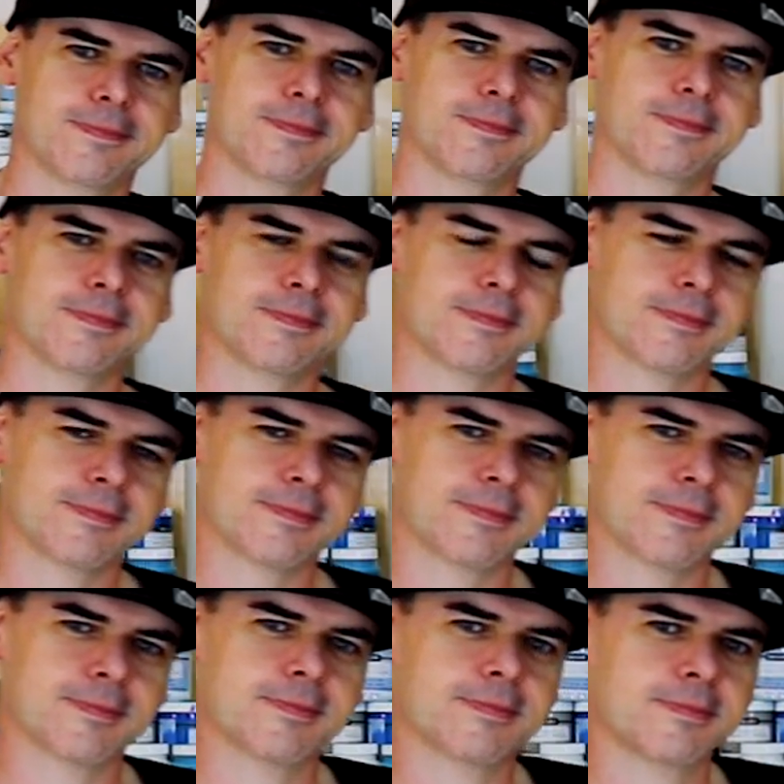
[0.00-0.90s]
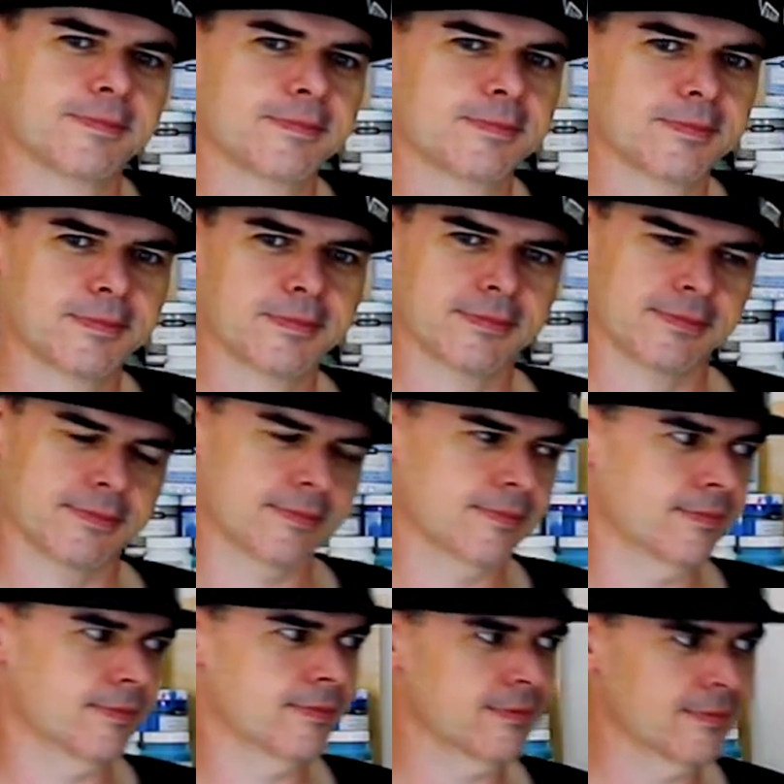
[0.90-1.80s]

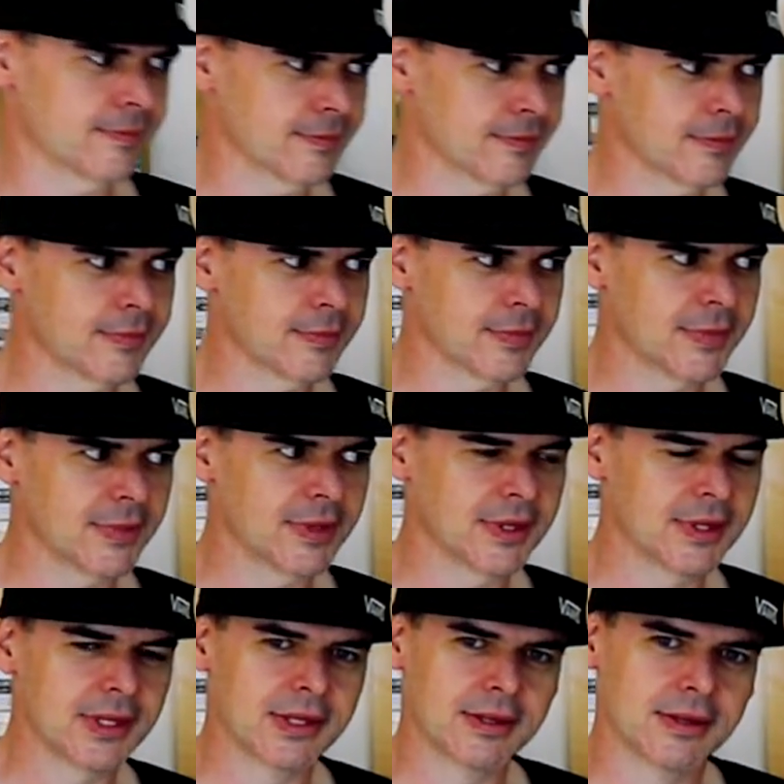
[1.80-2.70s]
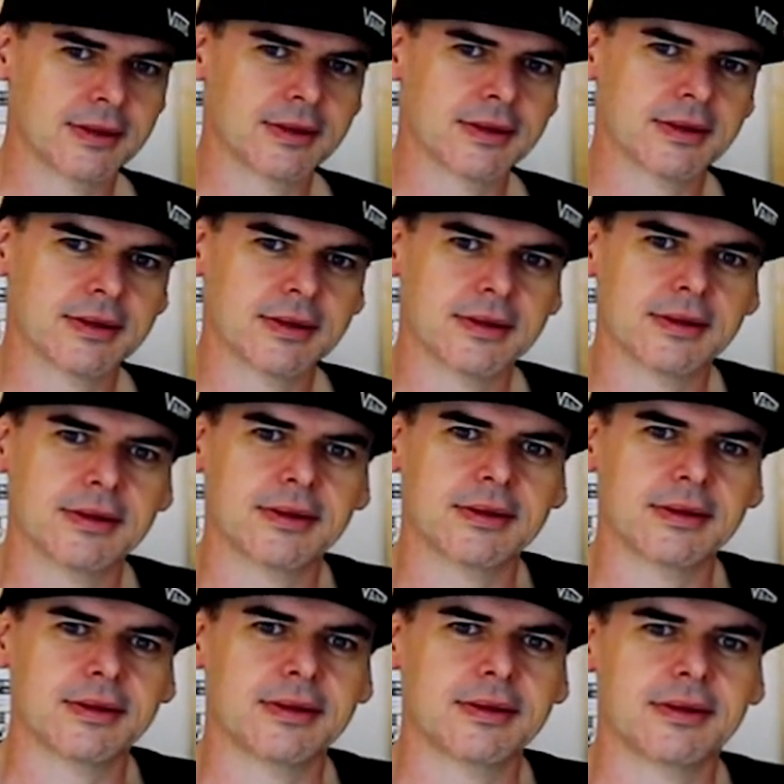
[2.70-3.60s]

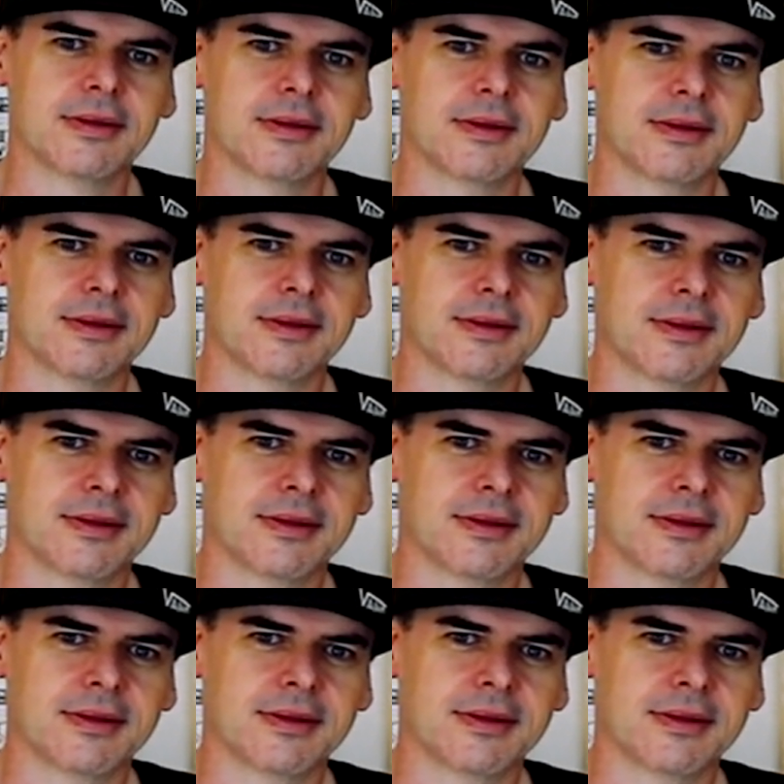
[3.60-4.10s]
[no speech]